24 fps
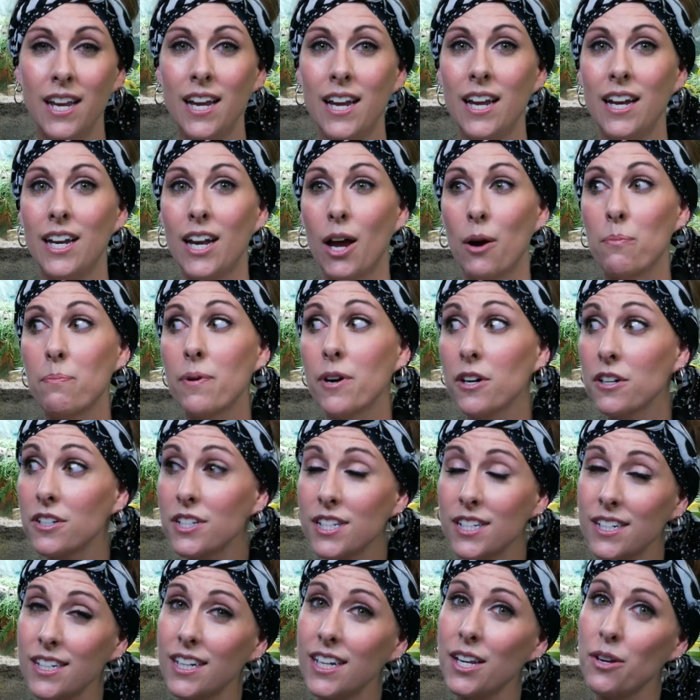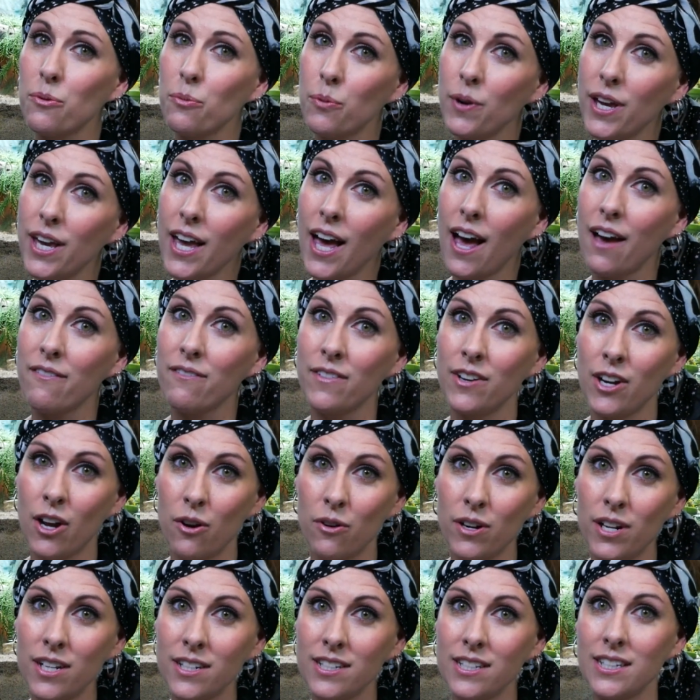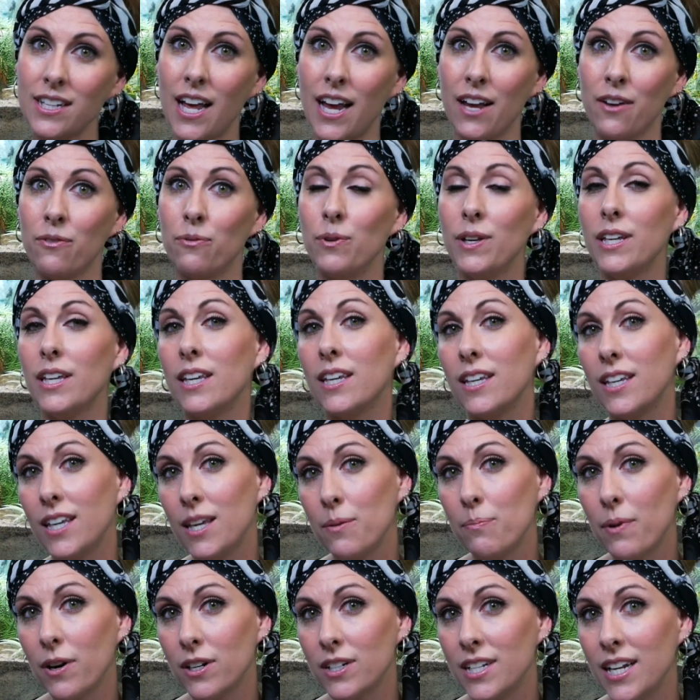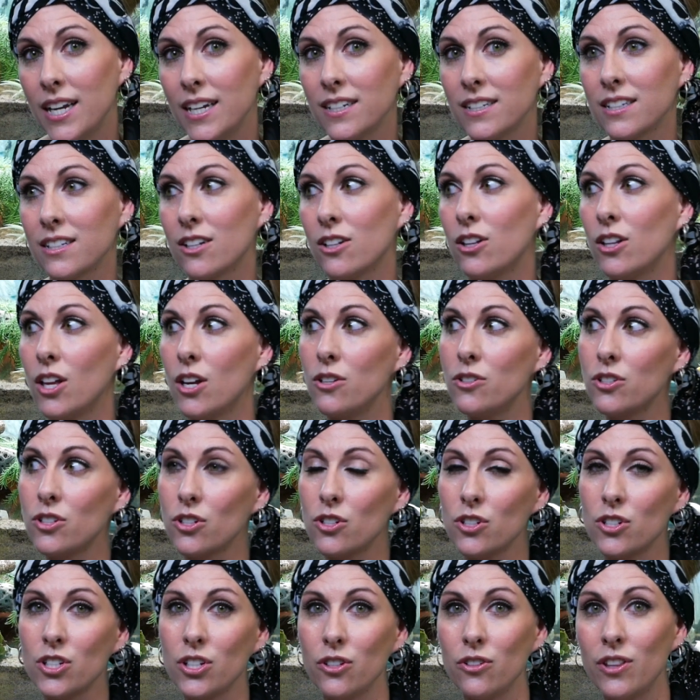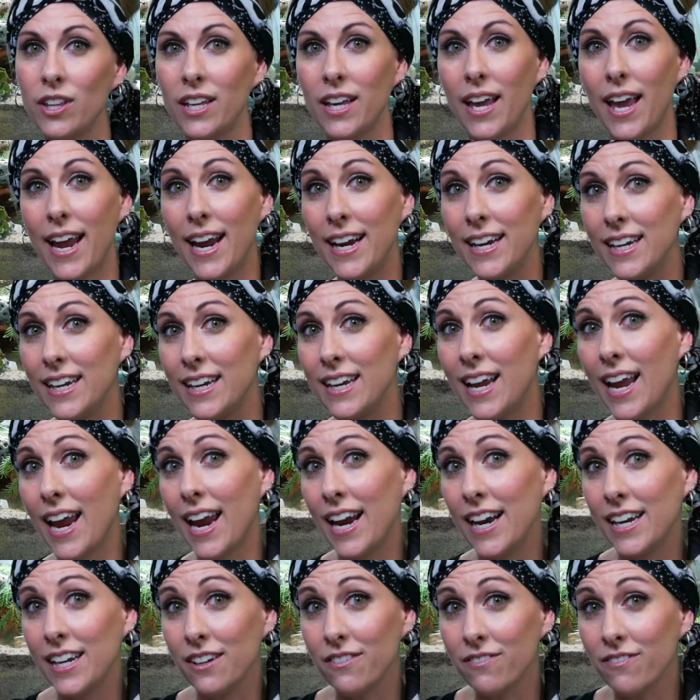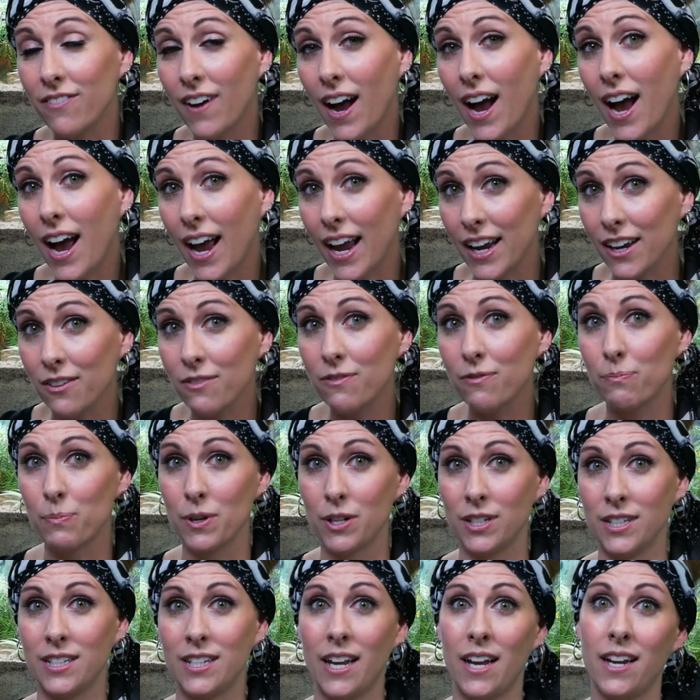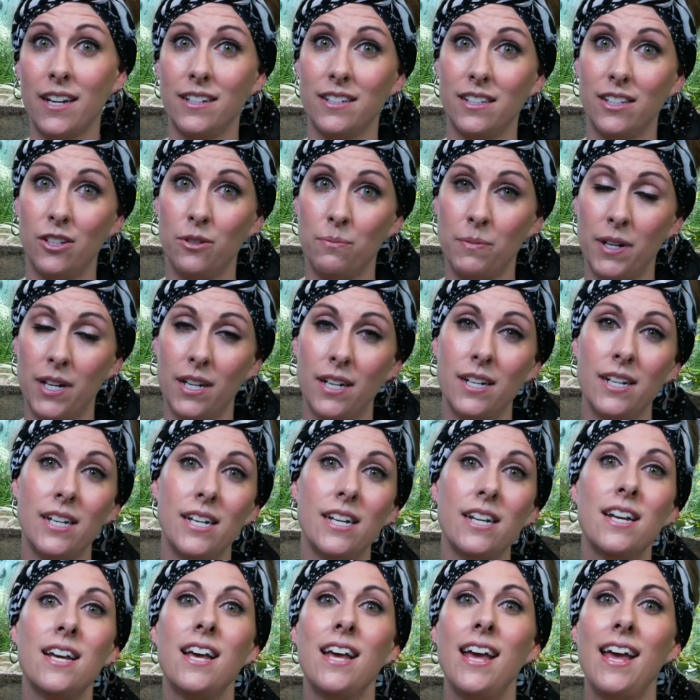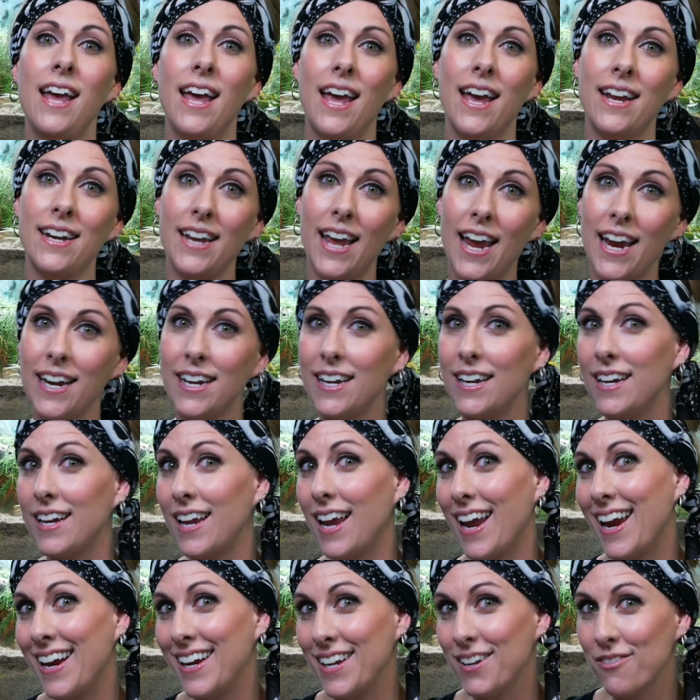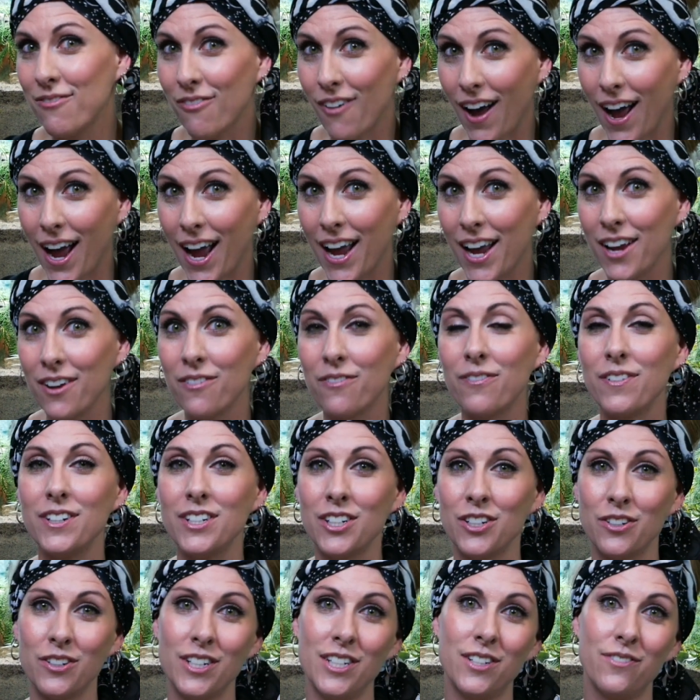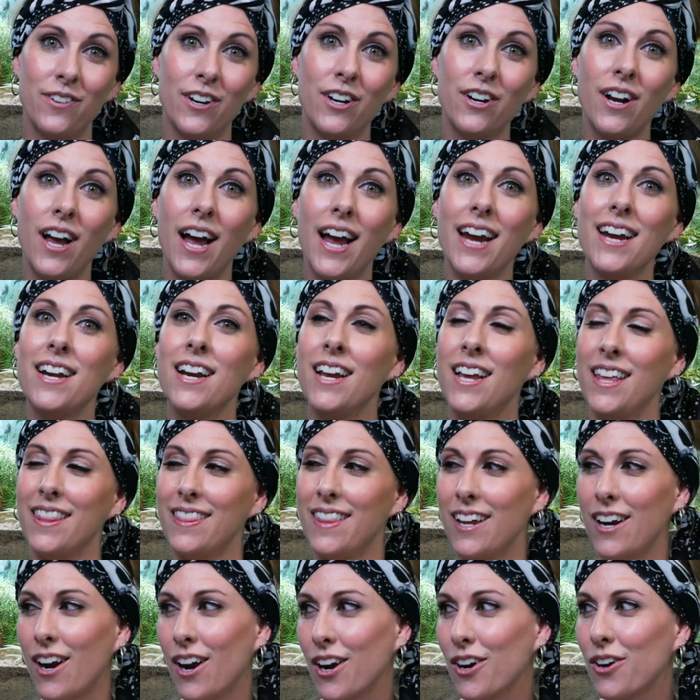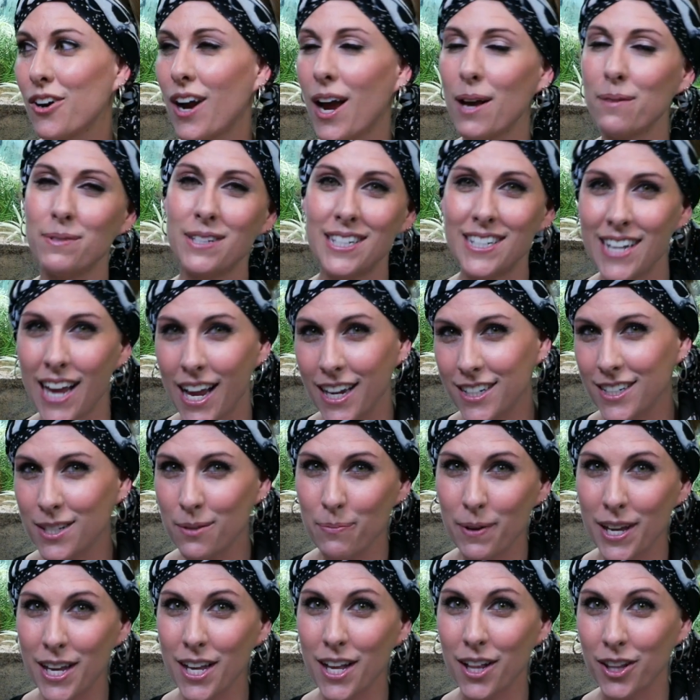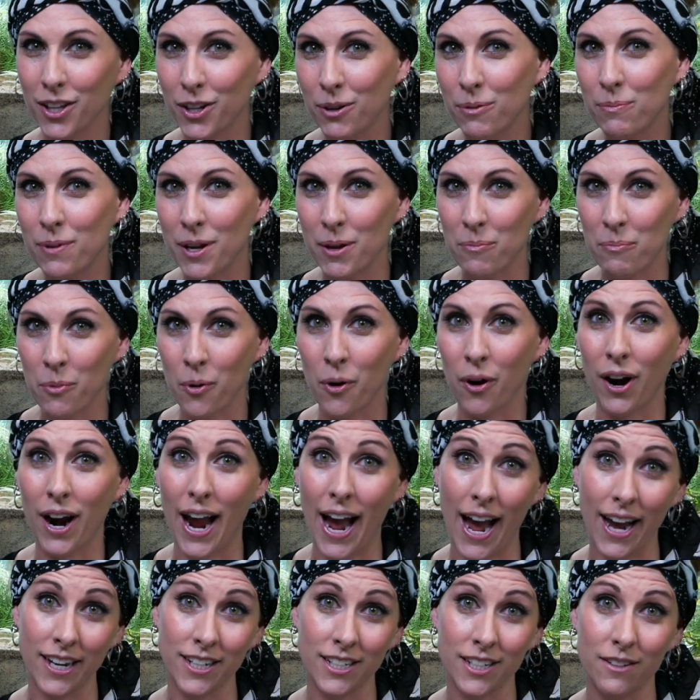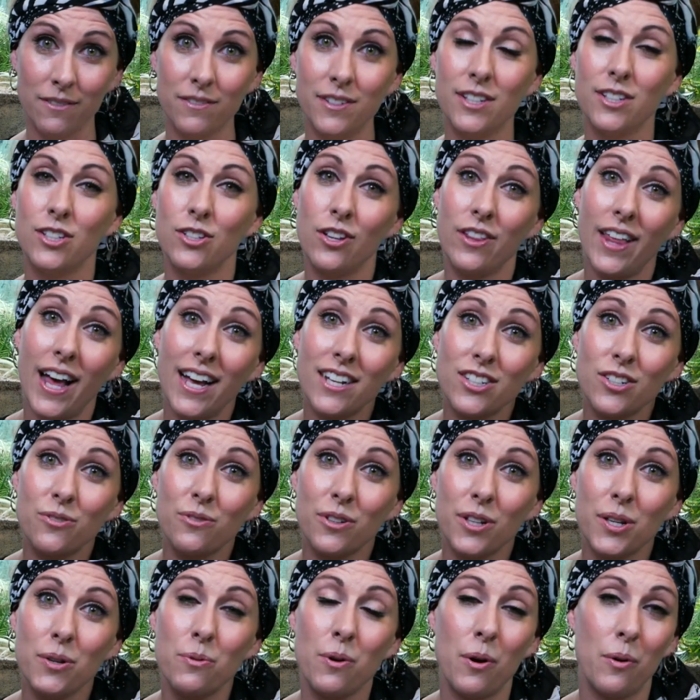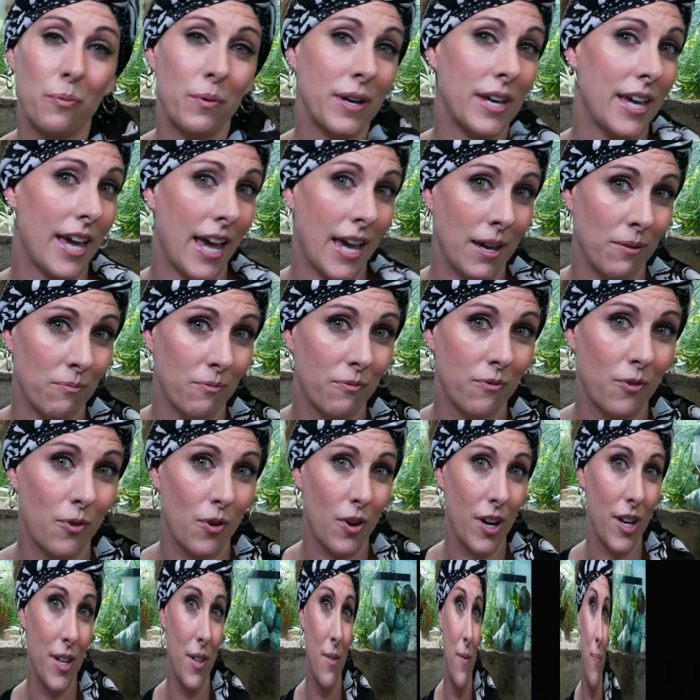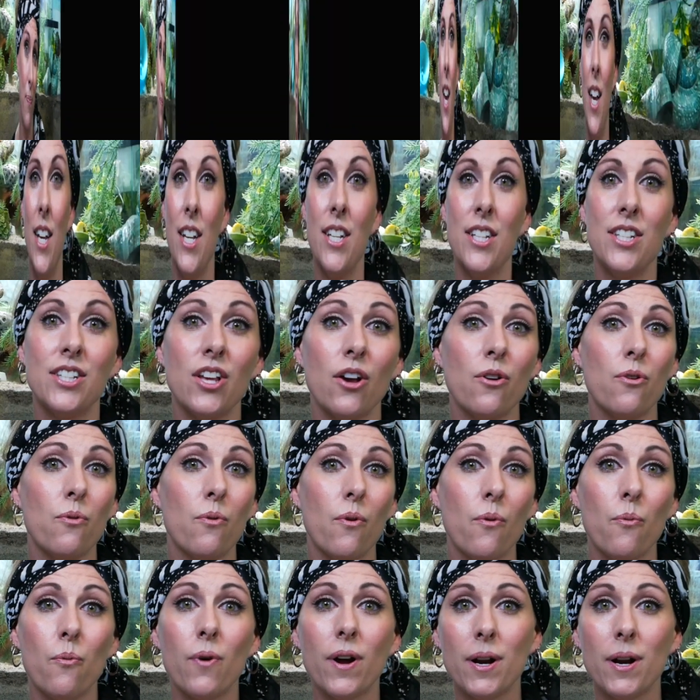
Now, personally, we have noticed that if we can keep our tanks closer to the 80 to 85% humidity and 80 to 85 degrees Fahrenheit, that our crabs tend to be a little bit more active. So that's really what we aim for. So what